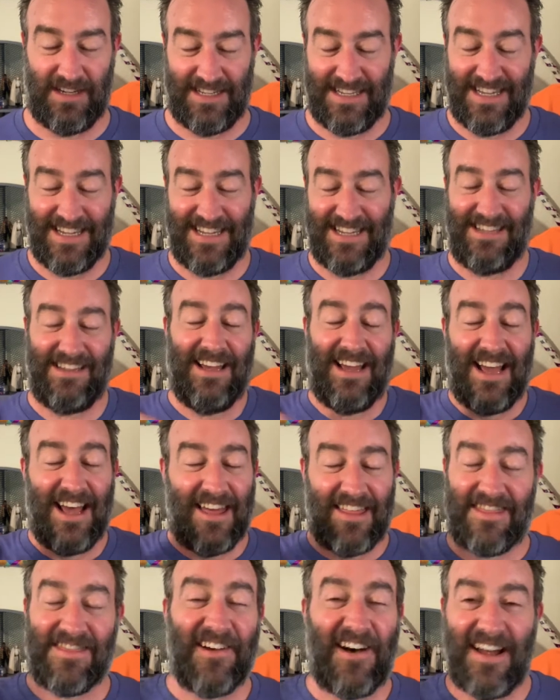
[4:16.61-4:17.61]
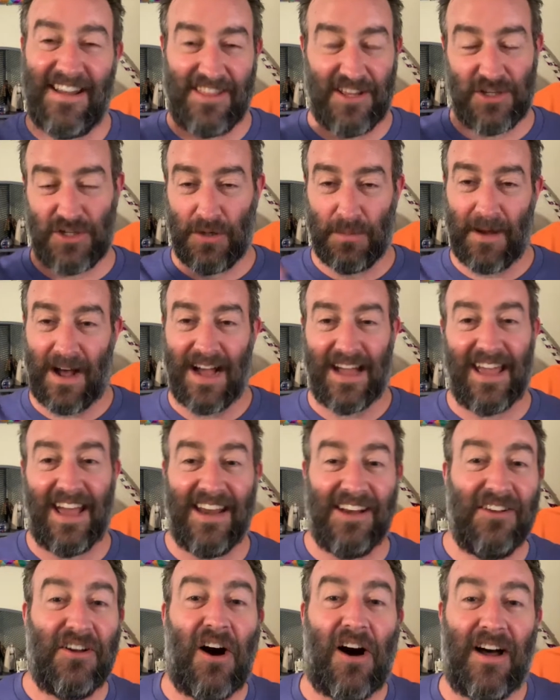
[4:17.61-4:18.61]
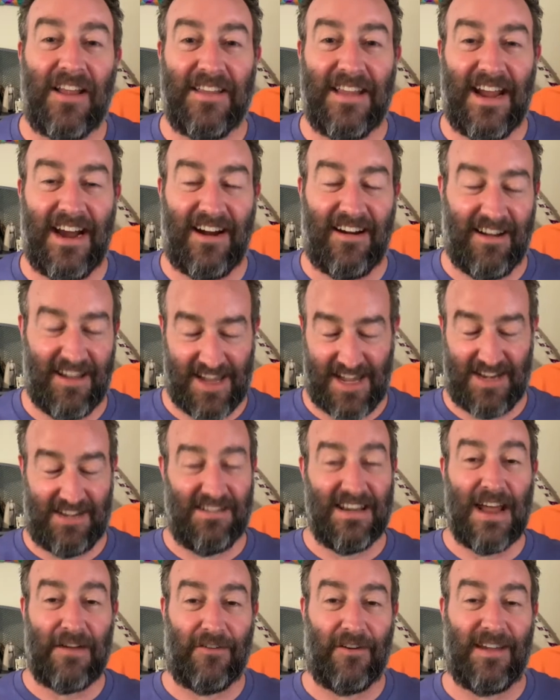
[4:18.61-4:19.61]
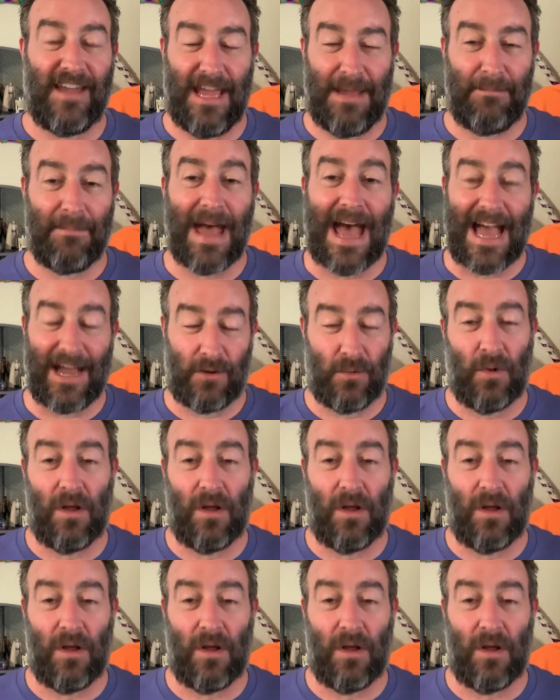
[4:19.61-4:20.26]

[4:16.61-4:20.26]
He thought that Chewbacca had gone there and never came back.